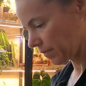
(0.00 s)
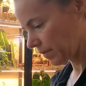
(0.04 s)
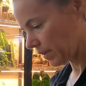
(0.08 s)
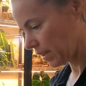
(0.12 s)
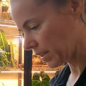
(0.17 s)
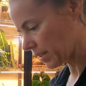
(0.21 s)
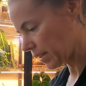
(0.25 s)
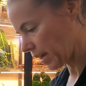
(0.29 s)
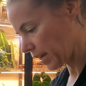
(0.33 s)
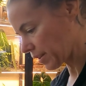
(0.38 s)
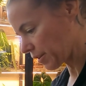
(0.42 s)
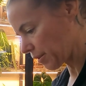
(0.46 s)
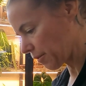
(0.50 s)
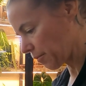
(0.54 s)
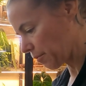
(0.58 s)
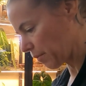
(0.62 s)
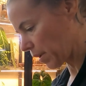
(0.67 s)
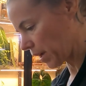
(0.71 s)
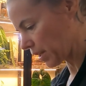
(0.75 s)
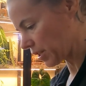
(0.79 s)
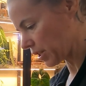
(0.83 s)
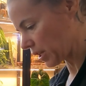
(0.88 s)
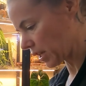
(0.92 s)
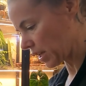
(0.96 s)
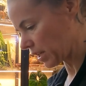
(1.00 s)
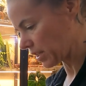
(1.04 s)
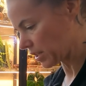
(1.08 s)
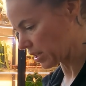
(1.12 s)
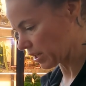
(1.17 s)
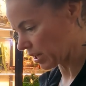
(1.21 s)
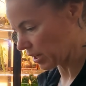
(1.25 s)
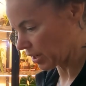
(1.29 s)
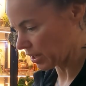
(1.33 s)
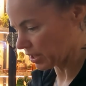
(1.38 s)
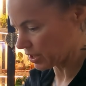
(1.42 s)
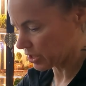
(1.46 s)
These guys are much
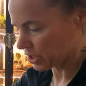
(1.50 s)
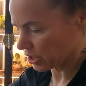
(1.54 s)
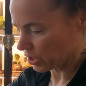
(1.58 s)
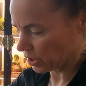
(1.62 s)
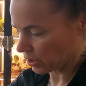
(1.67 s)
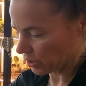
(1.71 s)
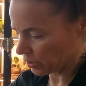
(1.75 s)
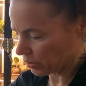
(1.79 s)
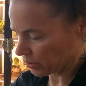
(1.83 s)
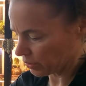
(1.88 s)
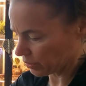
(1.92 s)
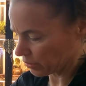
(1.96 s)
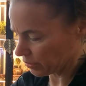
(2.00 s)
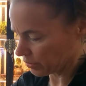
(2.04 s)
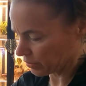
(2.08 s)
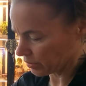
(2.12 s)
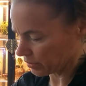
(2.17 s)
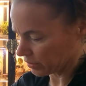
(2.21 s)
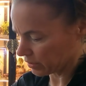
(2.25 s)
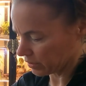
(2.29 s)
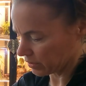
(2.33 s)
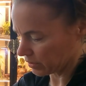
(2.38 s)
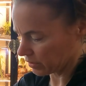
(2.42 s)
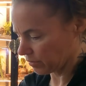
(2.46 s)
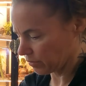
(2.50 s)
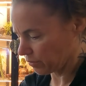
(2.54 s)
easier to